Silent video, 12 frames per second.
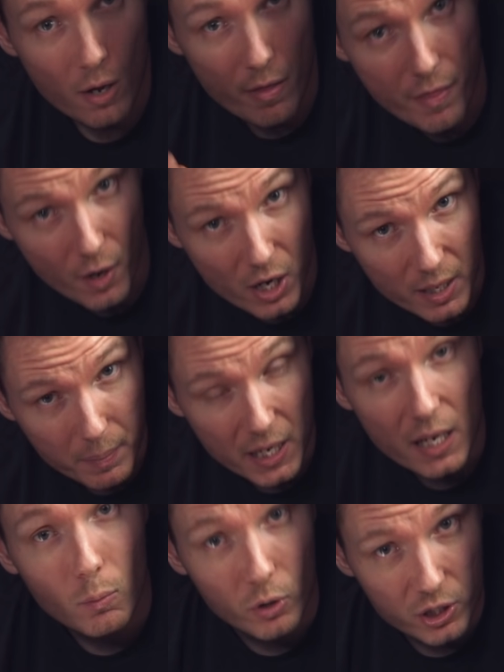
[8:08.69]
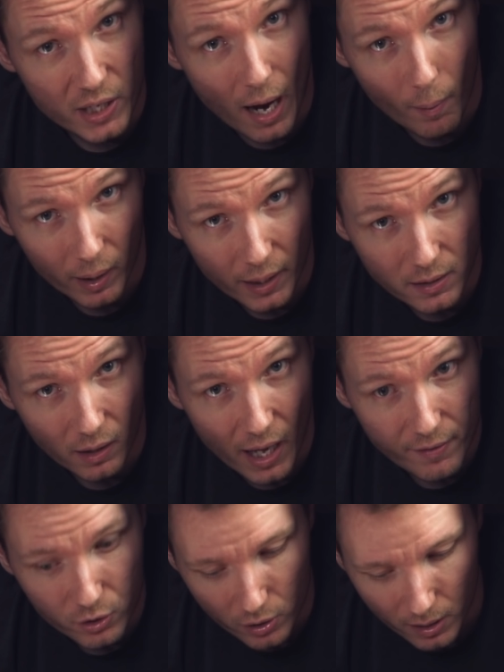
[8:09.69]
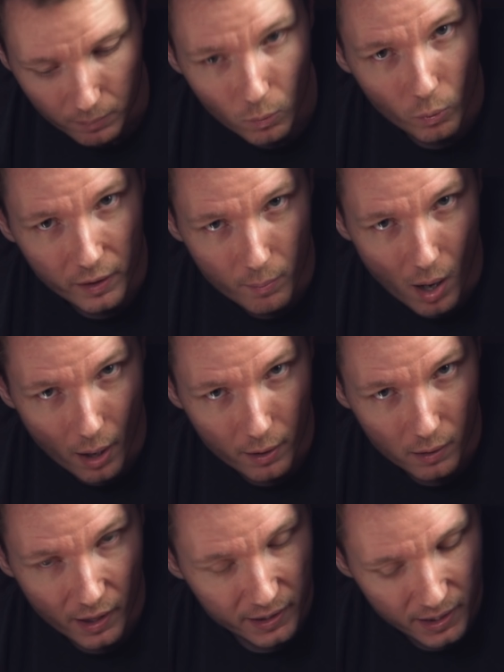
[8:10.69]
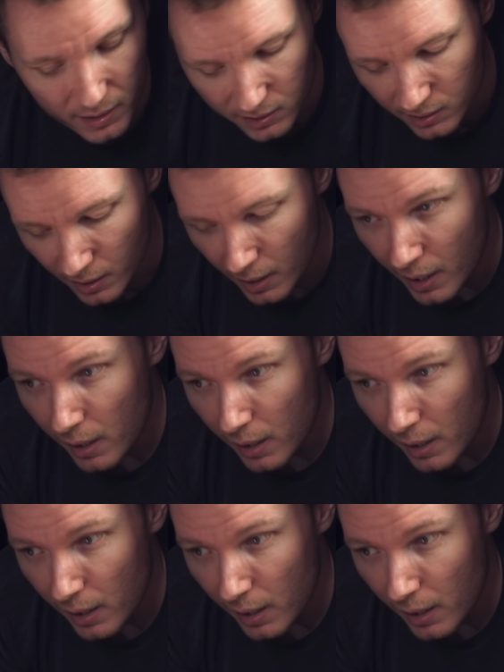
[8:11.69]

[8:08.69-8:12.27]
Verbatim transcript: 30p, which is how I like to live stream with a monitor like this,